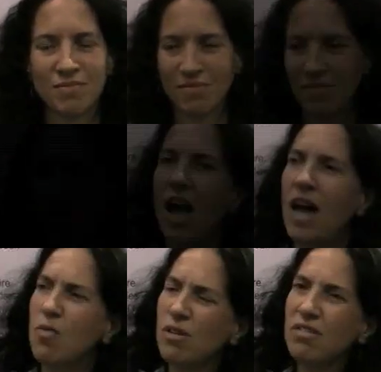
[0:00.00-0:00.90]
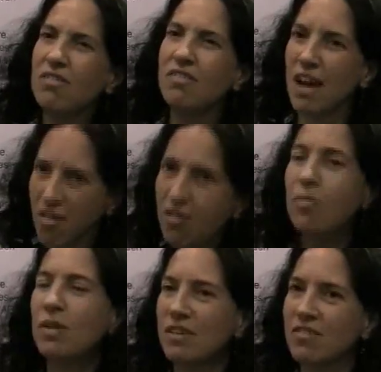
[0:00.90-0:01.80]
I wasn't
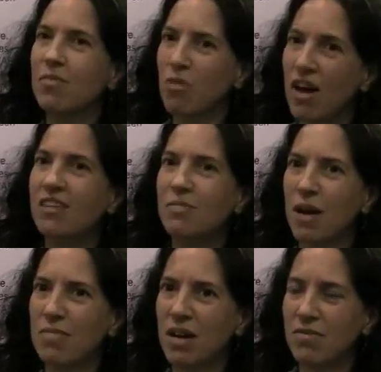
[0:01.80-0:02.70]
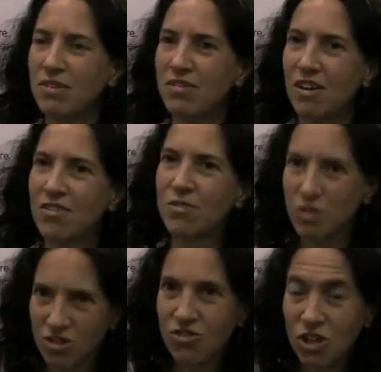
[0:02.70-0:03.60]
terribly surprised by my results, which
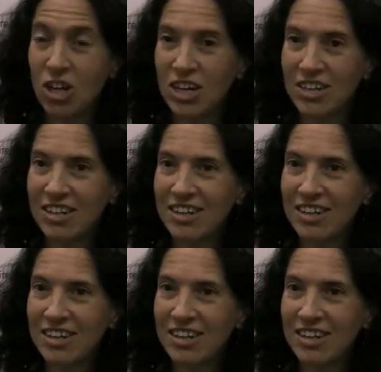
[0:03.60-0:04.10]
is good.